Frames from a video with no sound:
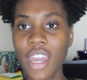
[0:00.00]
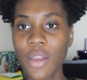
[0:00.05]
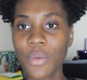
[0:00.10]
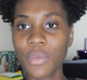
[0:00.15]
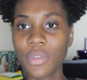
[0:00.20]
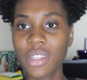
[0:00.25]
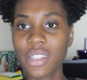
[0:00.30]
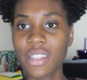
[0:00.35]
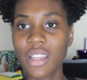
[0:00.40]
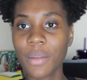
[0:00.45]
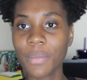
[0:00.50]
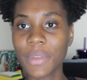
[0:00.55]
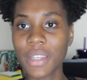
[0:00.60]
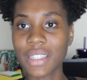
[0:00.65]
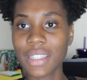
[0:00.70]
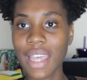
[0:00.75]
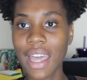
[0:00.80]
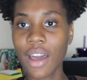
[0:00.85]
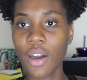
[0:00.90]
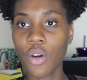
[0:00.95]
can't really dump
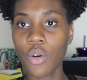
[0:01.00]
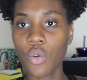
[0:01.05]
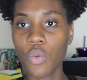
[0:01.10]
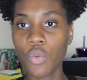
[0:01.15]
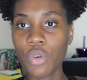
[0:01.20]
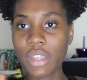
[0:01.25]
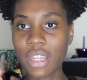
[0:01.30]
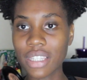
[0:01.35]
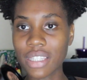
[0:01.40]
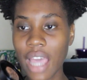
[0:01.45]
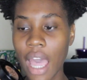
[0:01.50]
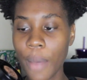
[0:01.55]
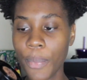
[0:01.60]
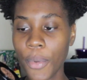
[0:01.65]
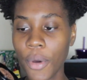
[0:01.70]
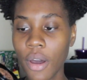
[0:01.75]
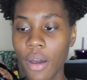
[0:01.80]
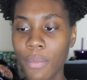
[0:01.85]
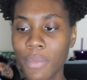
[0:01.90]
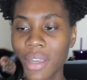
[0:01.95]
this out with the
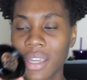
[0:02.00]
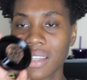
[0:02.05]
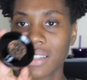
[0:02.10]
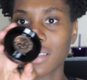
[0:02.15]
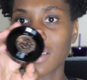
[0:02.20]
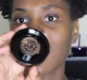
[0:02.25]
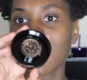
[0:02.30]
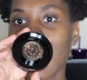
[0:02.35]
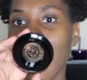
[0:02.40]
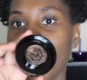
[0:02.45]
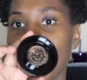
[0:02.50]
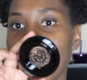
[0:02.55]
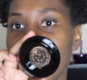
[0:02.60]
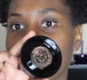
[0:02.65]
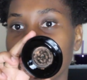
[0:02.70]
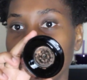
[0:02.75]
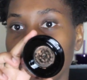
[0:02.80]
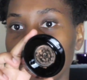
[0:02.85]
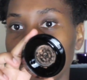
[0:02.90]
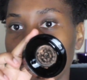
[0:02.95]
top on because the top
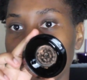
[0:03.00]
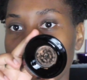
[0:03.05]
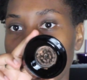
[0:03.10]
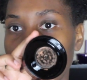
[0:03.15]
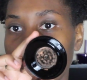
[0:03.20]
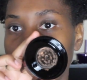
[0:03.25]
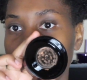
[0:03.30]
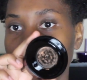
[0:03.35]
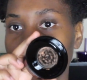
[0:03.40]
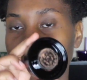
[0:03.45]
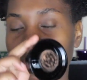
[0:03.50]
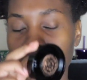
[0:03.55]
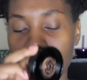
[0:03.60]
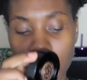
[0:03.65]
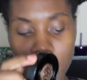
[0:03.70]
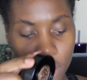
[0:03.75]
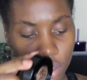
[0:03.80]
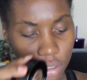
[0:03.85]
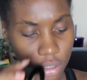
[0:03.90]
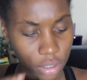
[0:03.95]
has a little stopper.
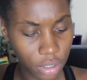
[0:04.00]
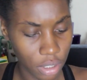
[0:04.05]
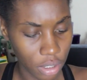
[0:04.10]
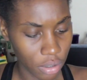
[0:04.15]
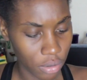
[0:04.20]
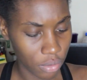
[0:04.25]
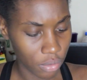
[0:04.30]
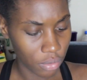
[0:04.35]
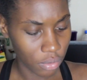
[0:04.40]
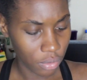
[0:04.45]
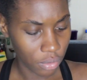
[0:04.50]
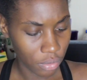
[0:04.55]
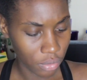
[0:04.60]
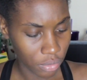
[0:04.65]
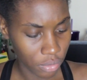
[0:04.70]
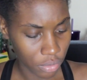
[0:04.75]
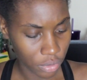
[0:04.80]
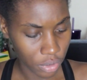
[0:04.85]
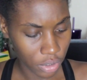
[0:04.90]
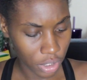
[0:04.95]
So,
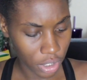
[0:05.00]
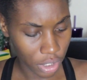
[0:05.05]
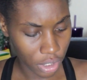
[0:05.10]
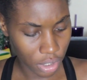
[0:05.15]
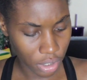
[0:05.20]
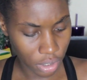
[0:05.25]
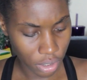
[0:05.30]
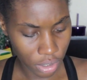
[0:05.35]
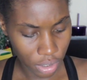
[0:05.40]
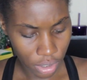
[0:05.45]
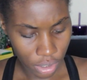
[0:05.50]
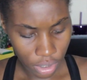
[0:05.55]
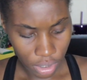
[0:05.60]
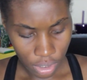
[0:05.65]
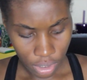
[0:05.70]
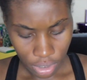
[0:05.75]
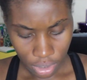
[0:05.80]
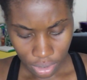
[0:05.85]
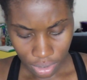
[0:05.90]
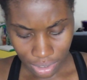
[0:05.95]
yeah,
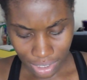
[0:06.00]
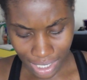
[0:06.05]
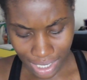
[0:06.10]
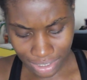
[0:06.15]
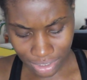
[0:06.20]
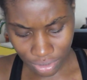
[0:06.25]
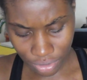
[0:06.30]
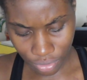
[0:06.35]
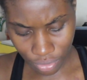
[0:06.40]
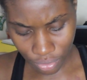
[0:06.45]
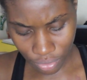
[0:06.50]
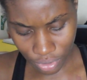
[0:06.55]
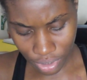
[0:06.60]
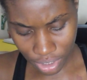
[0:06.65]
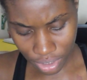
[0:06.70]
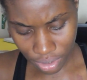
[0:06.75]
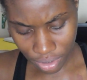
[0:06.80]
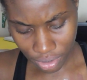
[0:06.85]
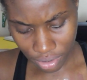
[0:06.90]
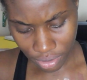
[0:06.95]
that's
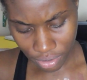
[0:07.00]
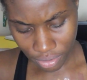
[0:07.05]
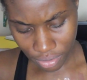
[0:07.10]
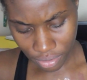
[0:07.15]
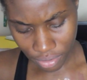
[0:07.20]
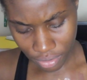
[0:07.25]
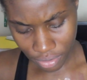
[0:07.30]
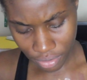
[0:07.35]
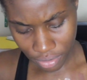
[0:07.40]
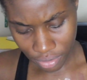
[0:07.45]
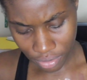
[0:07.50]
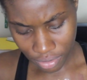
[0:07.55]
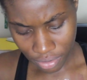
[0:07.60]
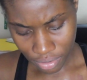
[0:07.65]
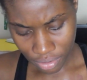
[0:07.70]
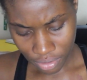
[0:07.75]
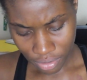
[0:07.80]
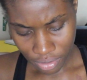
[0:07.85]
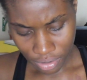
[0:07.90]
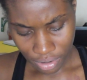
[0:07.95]
annoying.
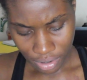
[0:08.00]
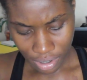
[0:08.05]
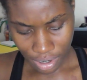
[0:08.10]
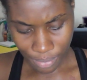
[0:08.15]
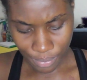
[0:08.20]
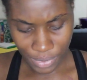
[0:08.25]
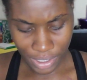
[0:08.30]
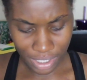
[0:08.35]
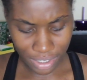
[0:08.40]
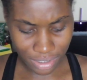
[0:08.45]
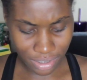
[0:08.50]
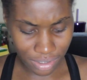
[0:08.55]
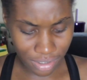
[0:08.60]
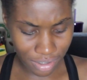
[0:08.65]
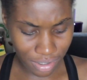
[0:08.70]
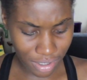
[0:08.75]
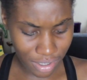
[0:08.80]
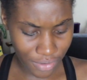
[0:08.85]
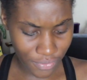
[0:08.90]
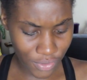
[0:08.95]
I mean, it's
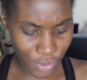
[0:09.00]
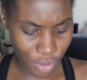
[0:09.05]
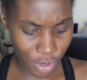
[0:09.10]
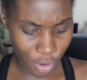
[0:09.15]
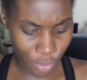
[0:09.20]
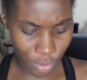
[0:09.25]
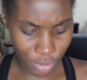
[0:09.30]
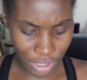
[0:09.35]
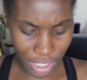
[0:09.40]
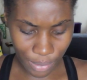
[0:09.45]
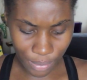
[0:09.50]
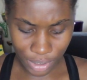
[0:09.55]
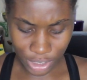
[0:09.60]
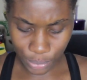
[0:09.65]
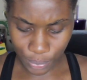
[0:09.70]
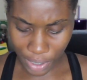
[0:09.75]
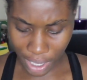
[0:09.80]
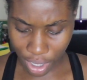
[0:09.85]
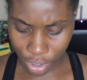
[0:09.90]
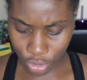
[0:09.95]
good if you don't want that
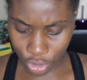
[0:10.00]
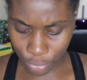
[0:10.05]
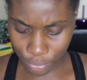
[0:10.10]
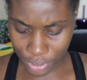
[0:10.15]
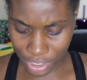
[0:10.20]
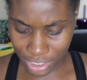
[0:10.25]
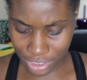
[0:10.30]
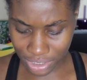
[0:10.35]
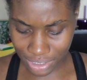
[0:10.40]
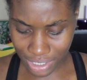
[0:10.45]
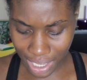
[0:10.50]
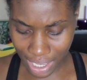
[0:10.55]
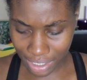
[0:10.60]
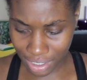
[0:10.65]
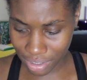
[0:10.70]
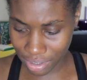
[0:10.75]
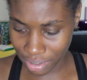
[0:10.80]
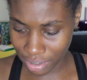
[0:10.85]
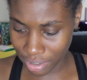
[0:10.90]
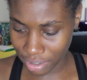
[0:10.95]
much powder, but it's
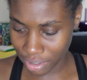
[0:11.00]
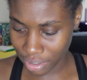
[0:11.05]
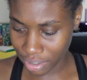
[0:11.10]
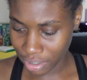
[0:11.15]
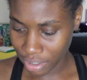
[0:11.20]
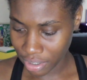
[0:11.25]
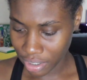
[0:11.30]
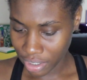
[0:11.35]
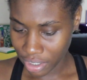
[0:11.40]
not good